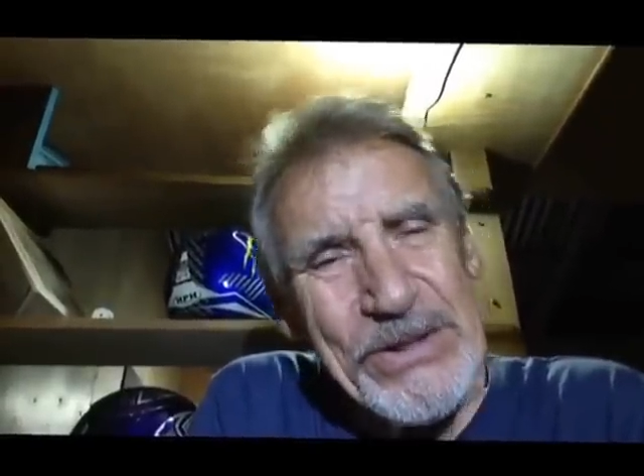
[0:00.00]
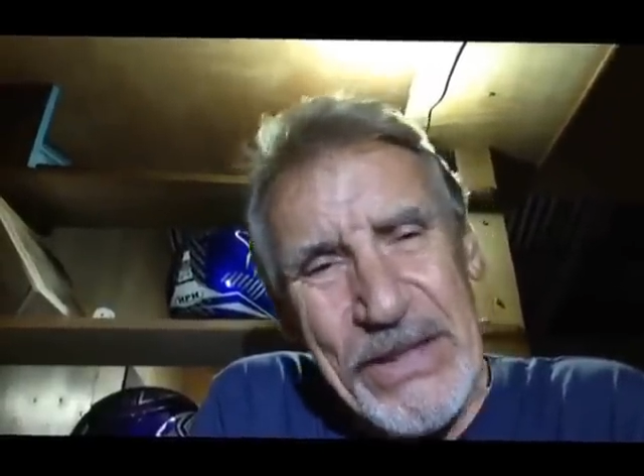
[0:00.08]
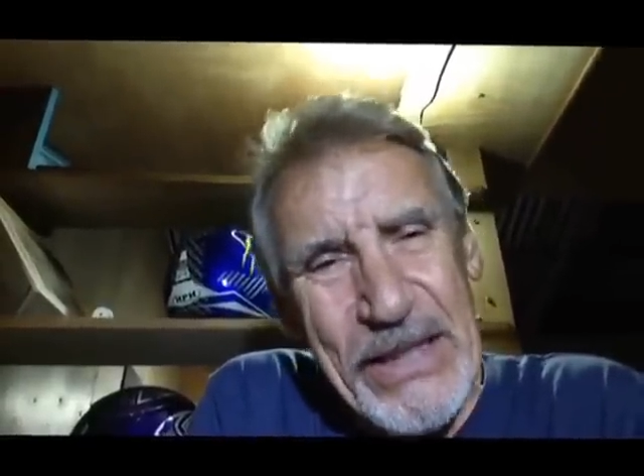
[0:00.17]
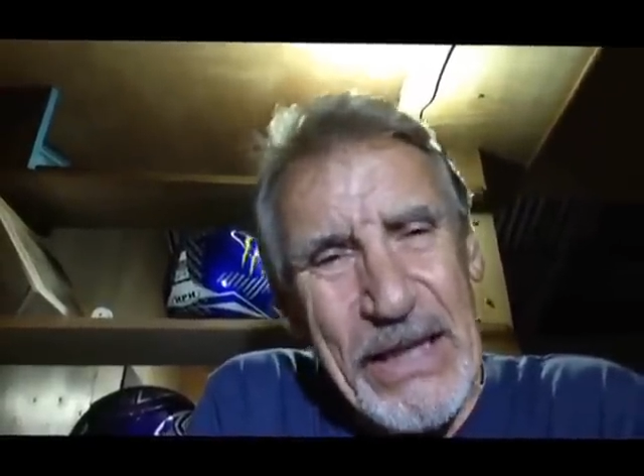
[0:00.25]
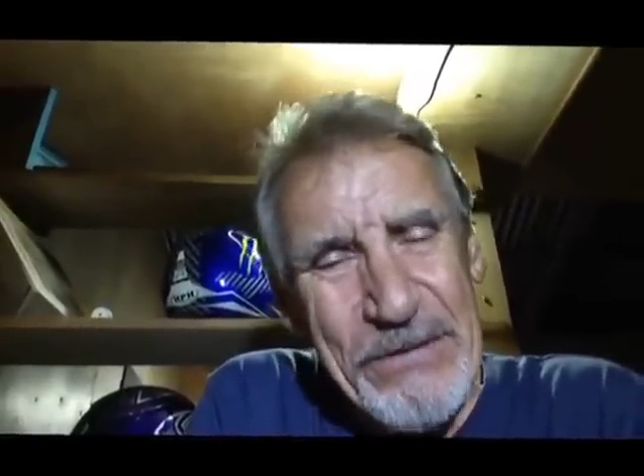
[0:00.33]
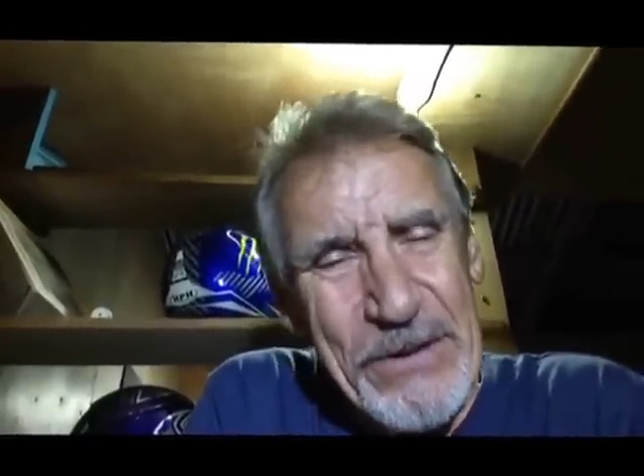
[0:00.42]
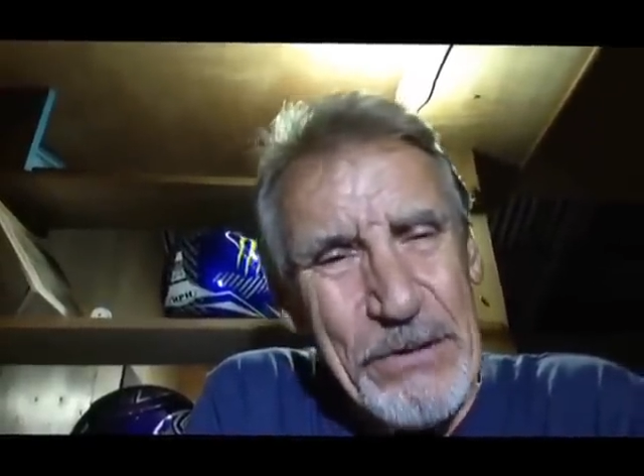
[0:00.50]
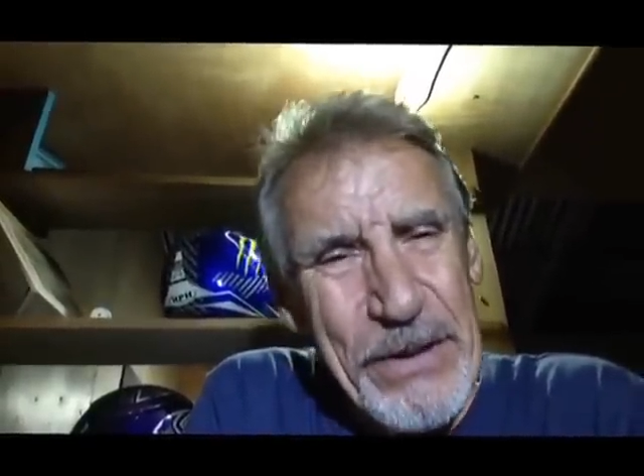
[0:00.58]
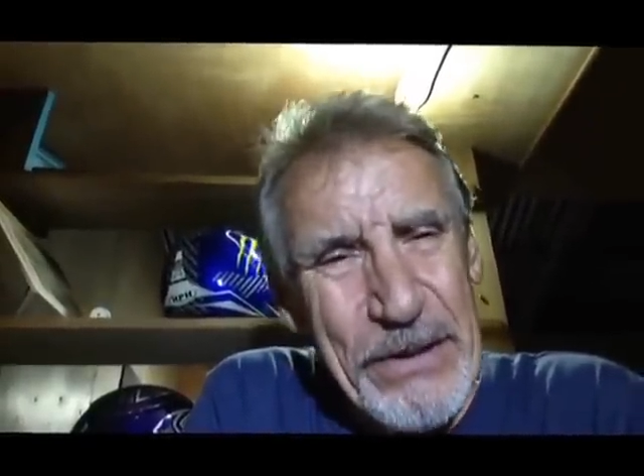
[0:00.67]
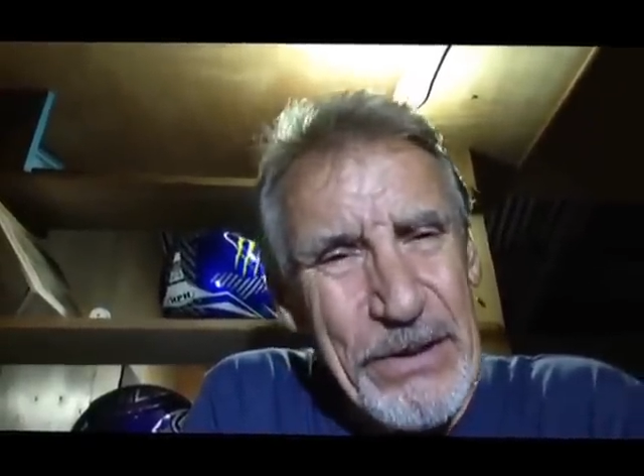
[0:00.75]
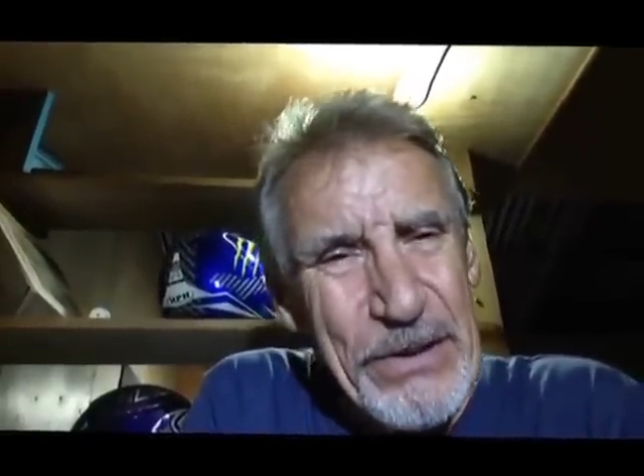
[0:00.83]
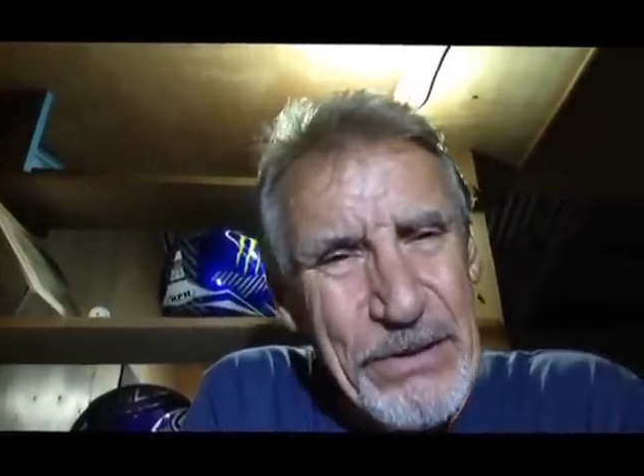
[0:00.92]
that
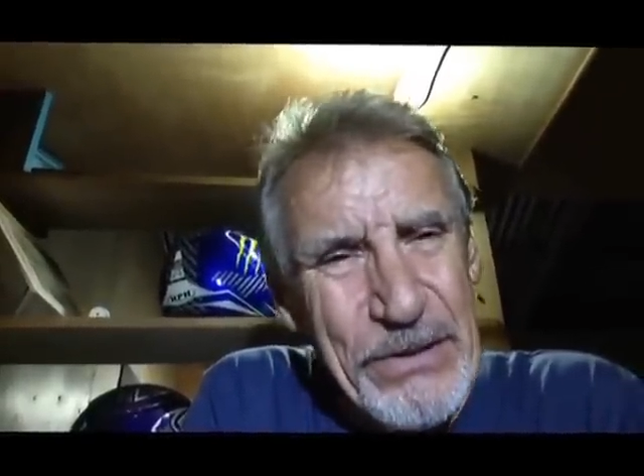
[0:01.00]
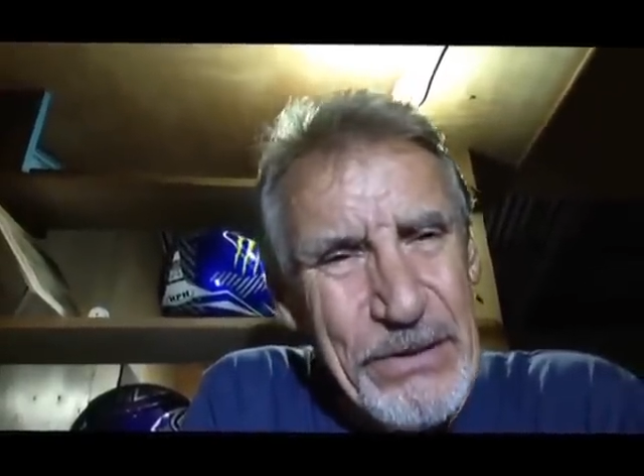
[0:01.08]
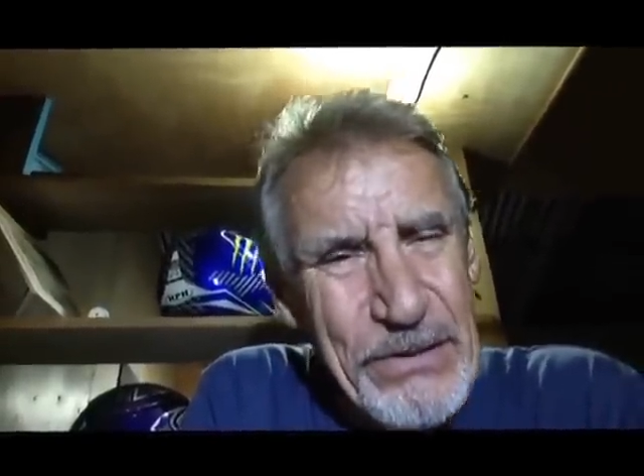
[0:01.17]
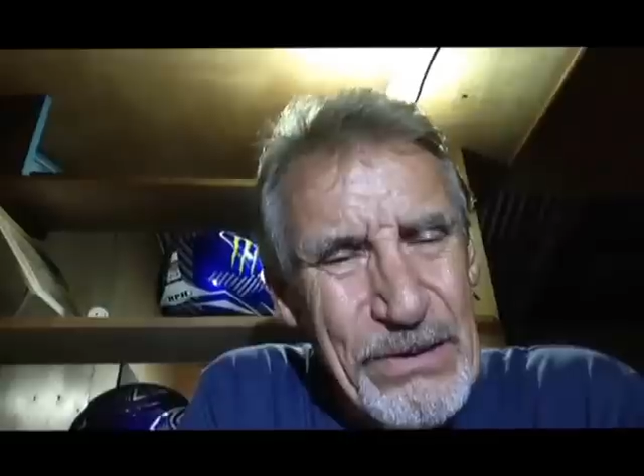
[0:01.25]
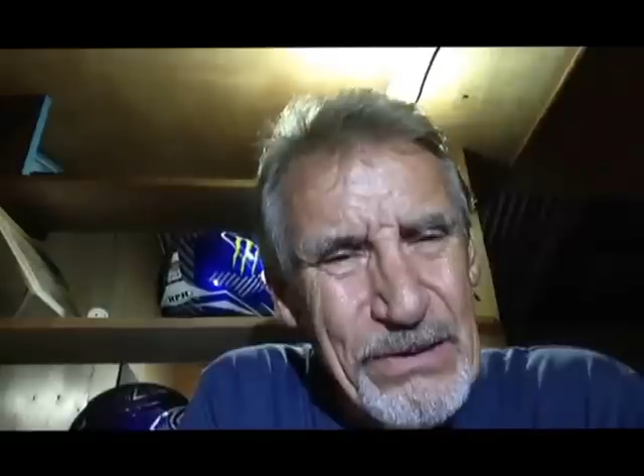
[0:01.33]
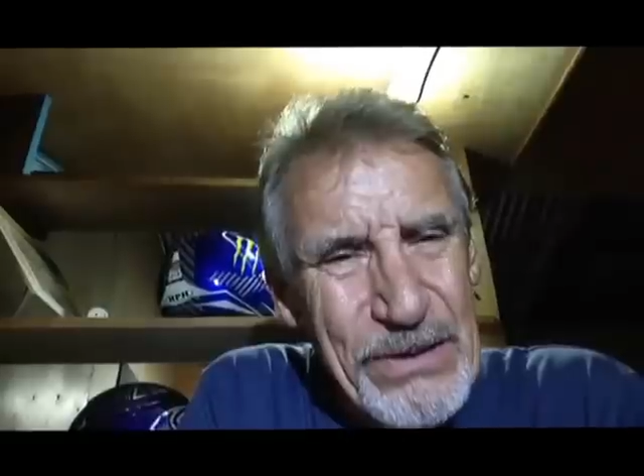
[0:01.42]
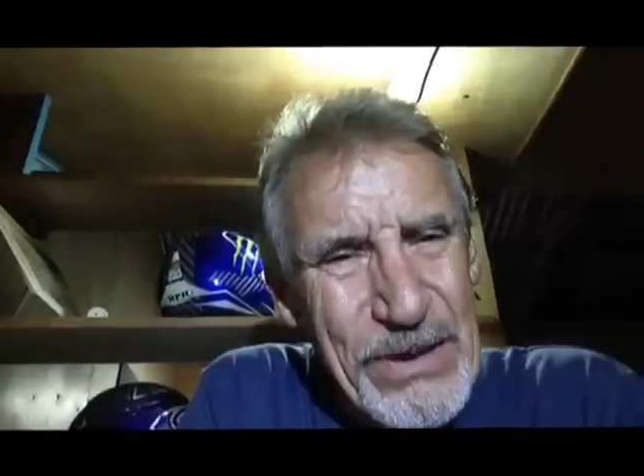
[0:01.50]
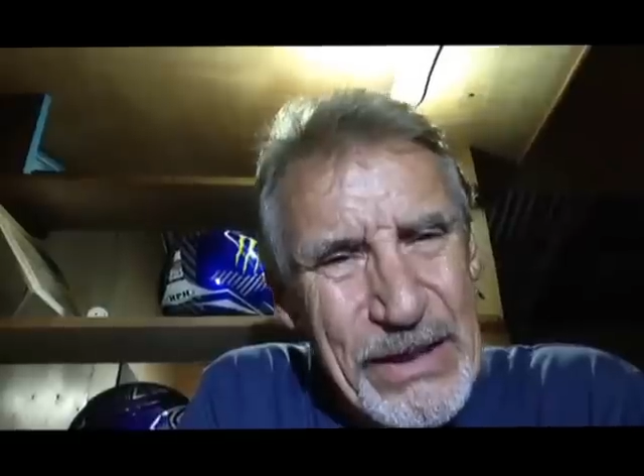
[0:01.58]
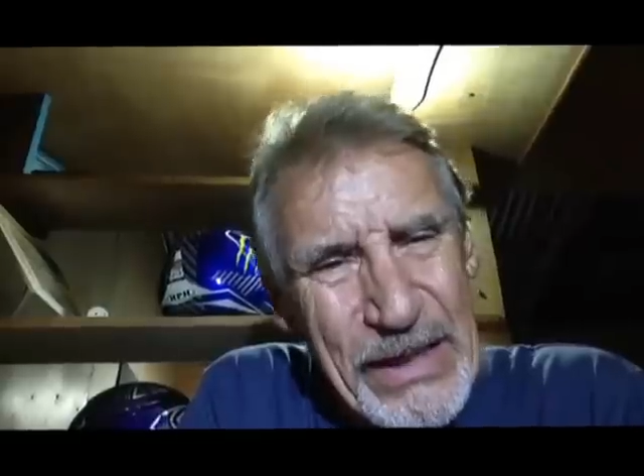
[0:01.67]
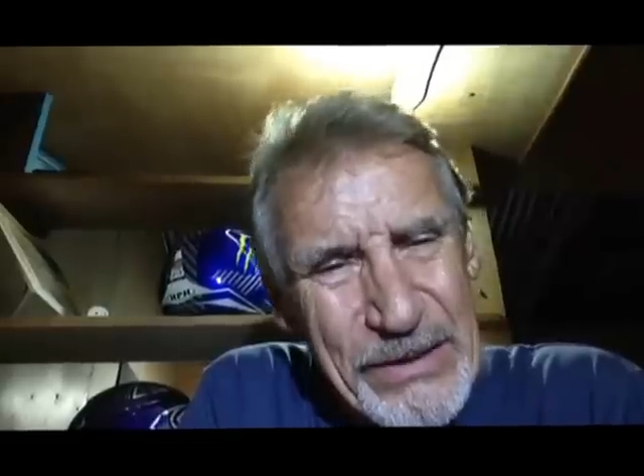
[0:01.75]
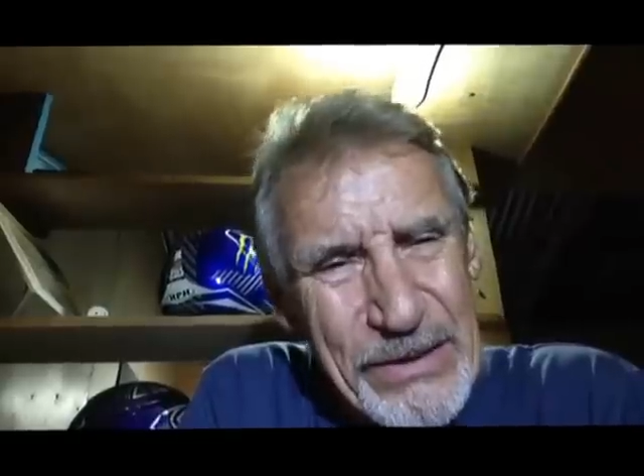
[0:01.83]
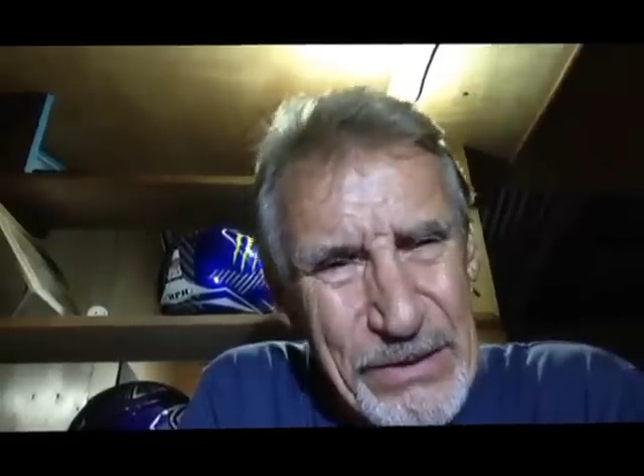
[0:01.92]
may not be
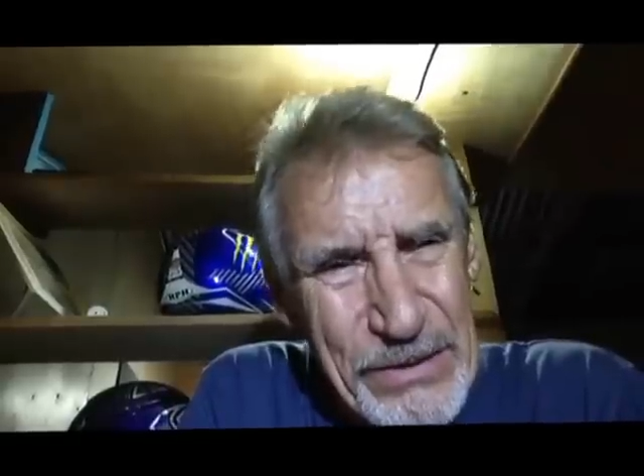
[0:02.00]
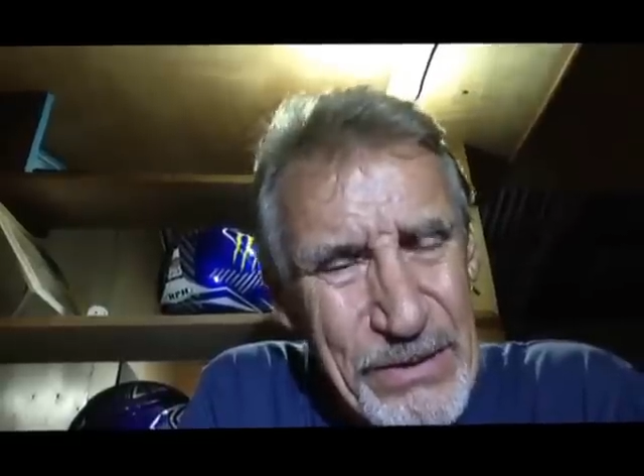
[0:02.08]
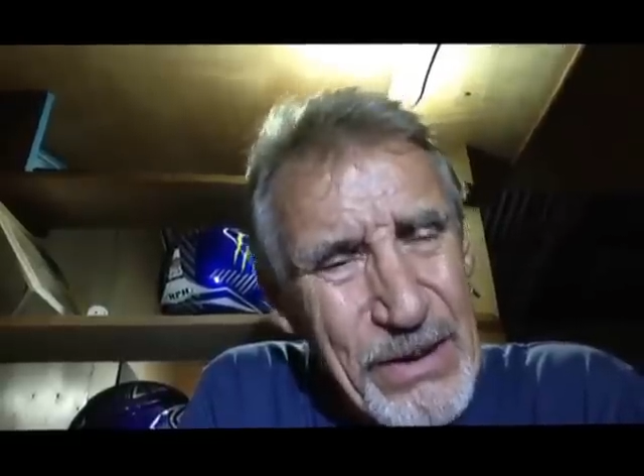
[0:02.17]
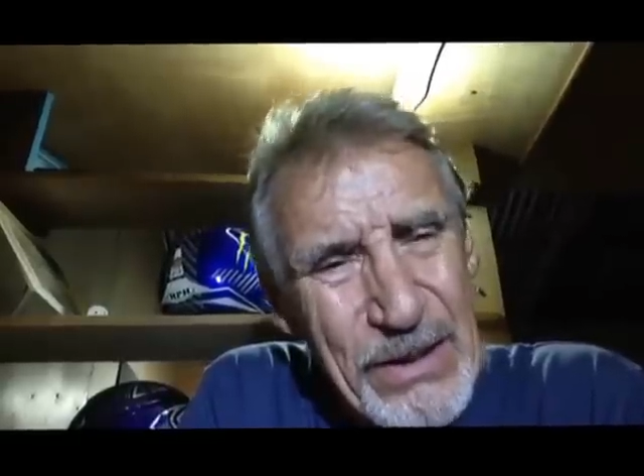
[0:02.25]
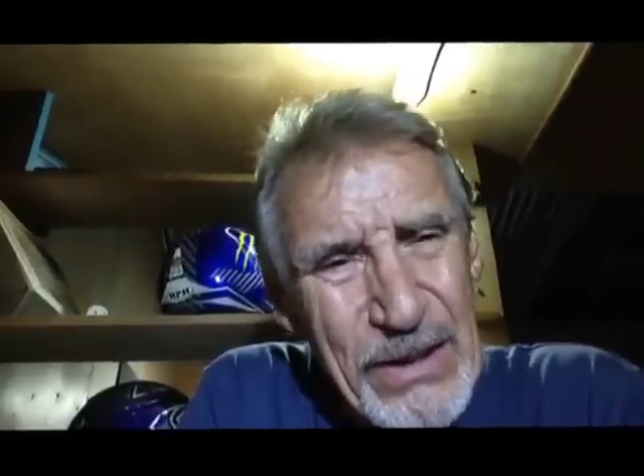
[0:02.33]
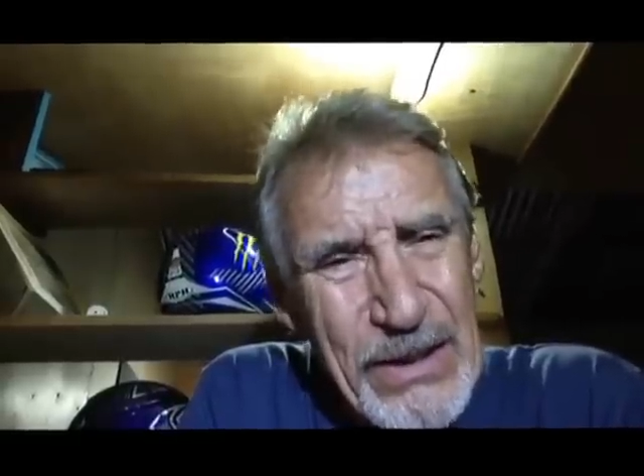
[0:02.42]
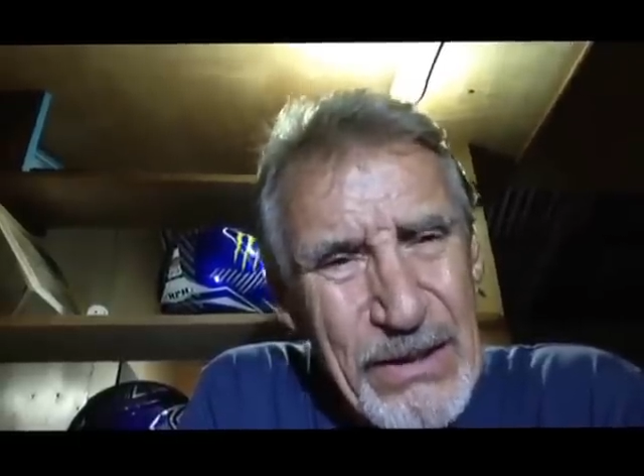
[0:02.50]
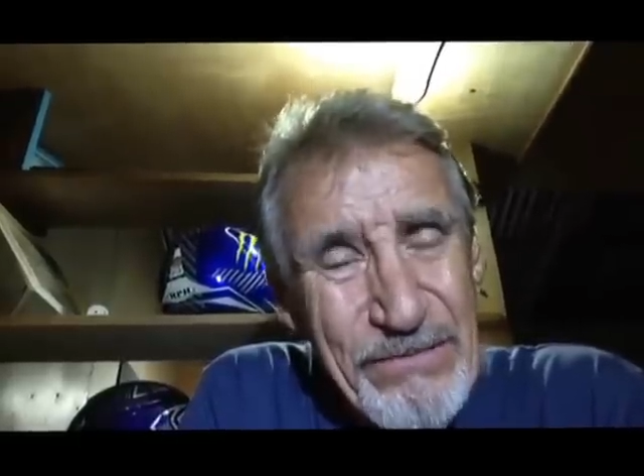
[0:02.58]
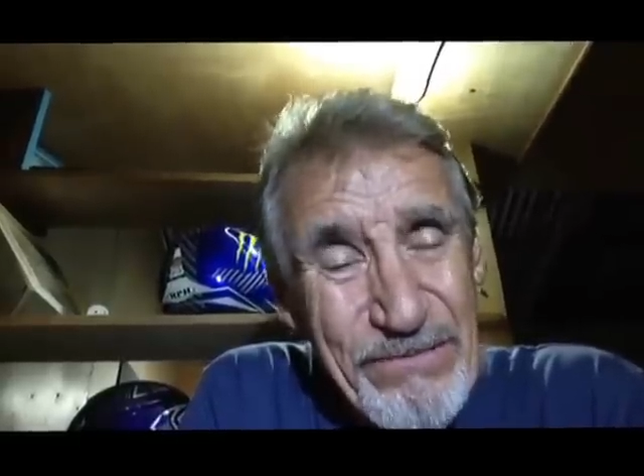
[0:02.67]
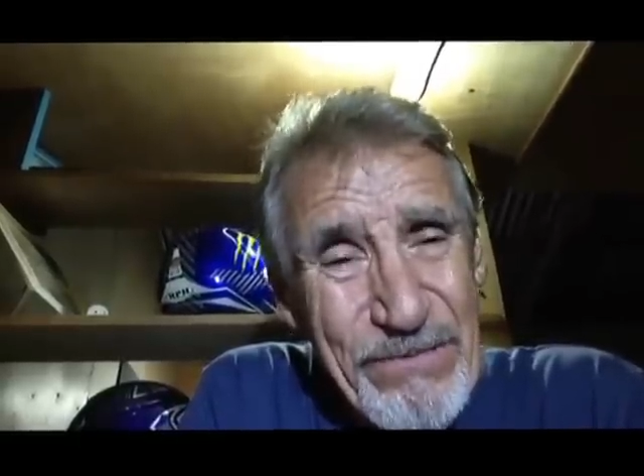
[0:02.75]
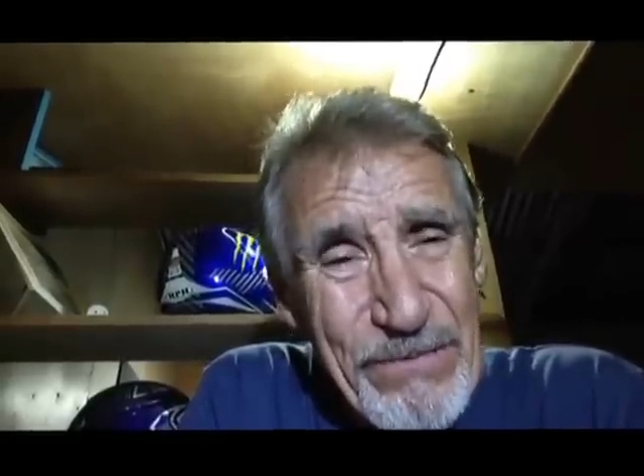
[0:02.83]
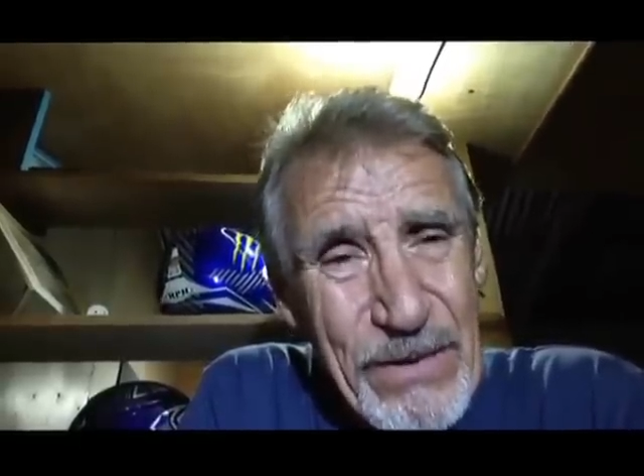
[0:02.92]
the one for you.